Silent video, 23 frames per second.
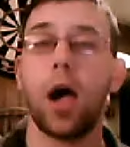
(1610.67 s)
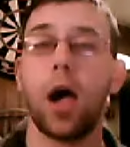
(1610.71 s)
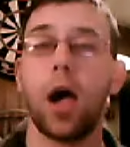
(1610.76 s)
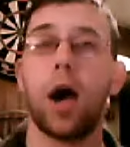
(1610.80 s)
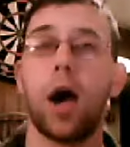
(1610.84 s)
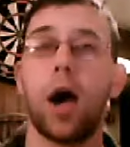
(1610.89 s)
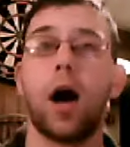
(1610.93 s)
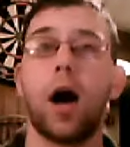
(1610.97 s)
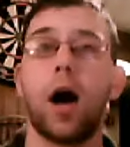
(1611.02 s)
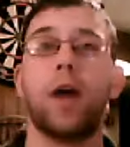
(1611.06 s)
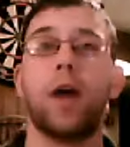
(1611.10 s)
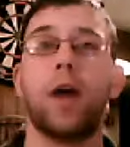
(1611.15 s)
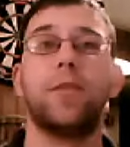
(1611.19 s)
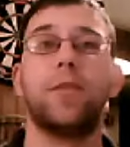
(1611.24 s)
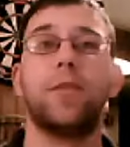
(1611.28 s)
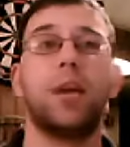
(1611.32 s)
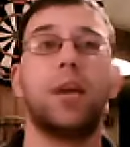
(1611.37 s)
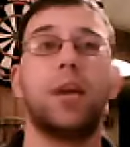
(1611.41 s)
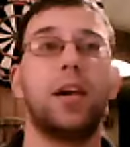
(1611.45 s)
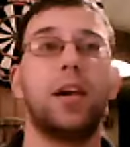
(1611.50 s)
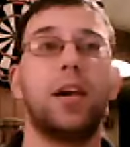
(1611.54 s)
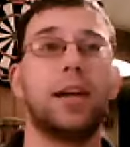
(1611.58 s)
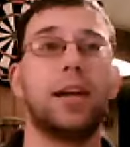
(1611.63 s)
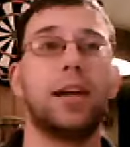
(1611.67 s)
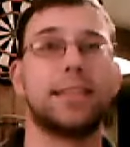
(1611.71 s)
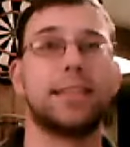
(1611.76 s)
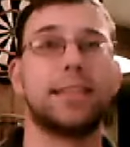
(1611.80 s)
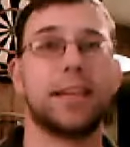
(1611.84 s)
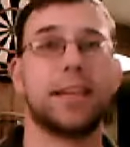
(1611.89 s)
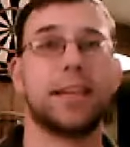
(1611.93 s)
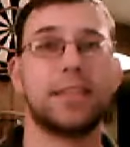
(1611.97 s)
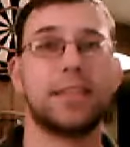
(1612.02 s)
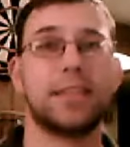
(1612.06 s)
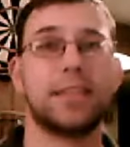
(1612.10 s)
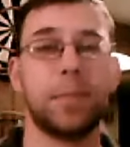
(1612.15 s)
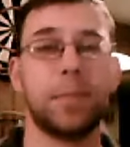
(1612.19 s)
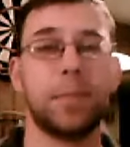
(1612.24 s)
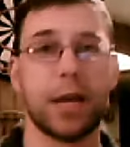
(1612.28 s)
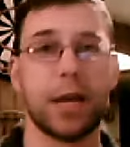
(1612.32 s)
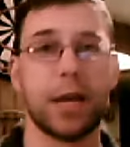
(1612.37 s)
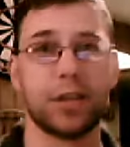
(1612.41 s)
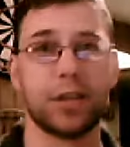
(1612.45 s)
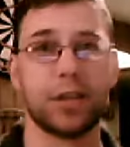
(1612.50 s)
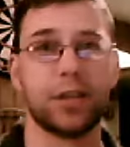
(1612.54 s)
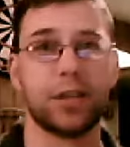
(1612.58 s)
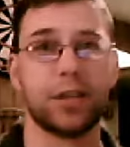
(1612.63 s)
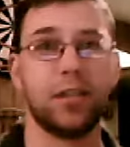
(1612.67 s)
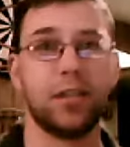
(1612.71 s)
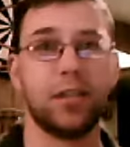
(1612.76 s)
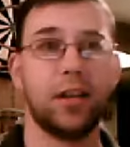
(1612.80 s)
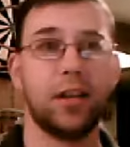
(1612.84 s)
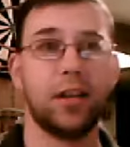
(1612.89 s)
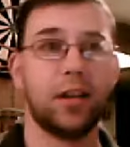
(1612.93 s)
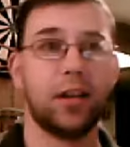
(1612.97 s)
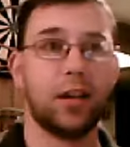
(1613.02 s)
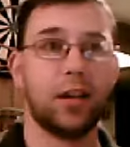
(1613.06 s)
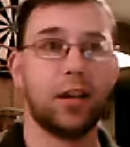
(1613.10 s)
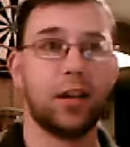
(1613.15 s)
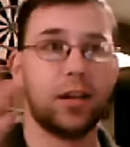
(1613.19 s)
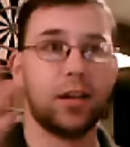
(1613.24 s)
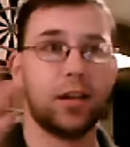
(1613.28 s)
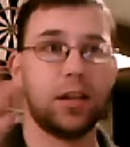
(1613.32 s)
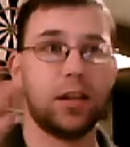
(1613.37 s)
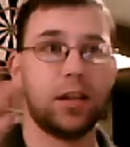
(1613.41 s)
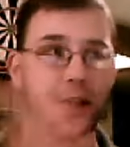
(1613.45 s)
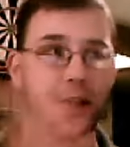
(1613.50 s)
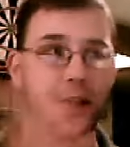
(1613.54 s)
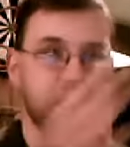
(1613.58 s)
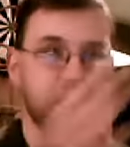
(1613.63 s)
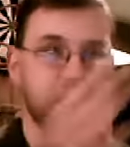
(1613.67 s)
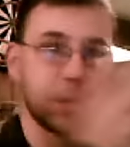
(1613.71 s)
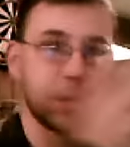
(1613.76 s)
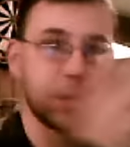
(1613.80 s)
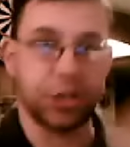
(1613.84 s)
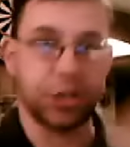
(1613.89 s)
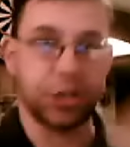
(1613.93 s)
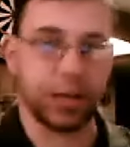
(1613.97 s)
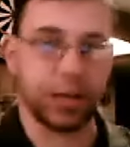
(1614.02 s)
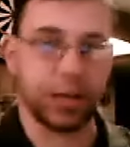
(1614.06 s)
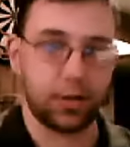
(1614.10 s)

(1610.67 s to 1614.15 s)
of assess the patient, not the machine.